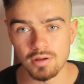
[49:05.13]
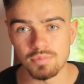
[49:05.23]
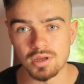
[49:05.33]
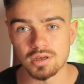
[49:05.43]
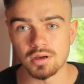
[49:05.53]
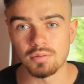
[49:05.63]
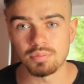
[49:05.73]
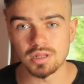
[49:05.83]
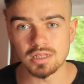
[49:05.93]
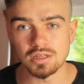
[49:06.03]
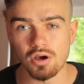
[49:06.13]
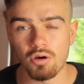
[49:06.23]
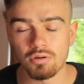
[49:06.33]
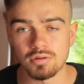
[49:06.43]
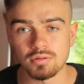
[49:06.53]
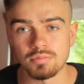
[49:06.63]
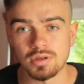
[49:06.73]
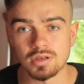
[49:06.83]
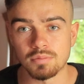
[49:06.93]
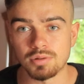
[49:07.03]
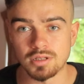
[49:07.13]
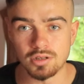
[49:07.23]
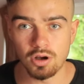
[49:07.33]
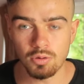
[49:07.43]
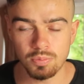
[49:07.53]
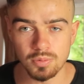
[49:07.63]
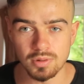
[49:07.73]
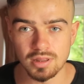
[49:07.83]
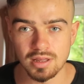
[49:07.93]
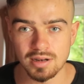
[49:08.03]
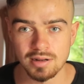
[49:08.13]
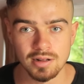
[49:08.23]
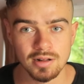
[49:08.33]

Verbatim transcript: of being completely out, being completely open with it,